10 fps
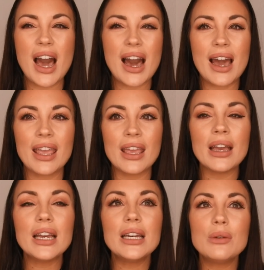I'm
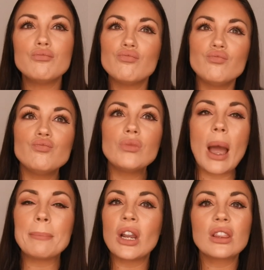
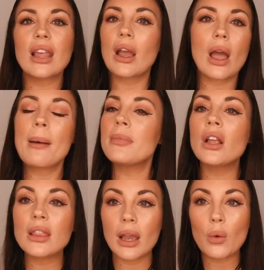not
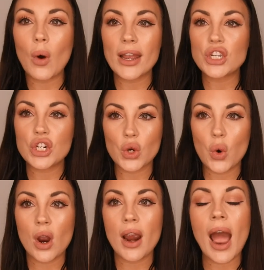quite
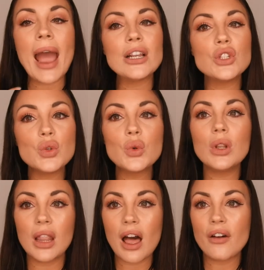sure. I do
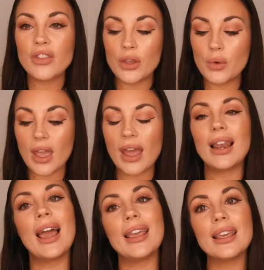love that you
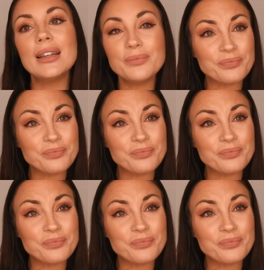can like